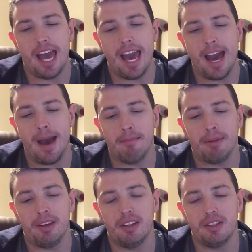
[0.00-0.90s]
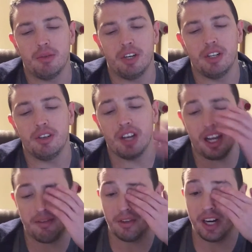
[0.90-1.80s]
app to where you can
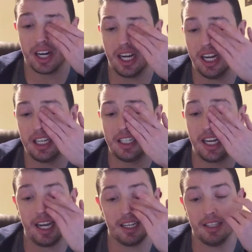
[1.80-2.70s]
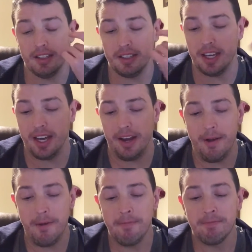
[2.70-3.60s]
have direct contact and said,